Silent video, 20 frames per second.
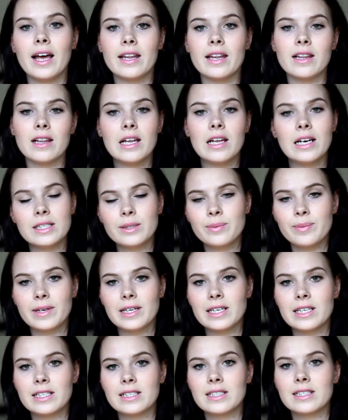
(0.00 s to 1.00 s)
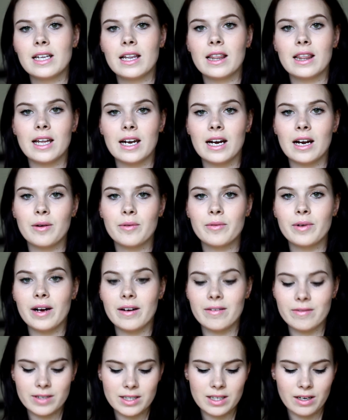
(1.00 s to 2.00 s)
And the last place that I
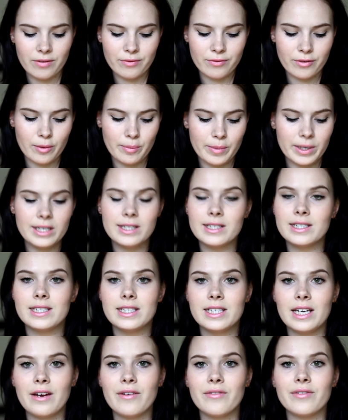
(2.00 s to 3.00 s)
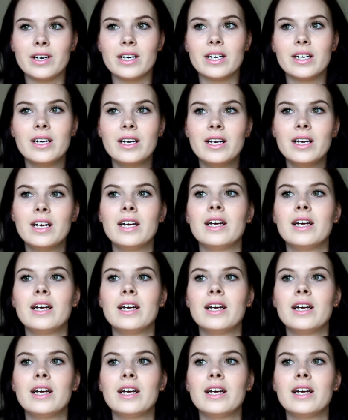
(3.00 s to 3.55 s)
have stuff from is Diva.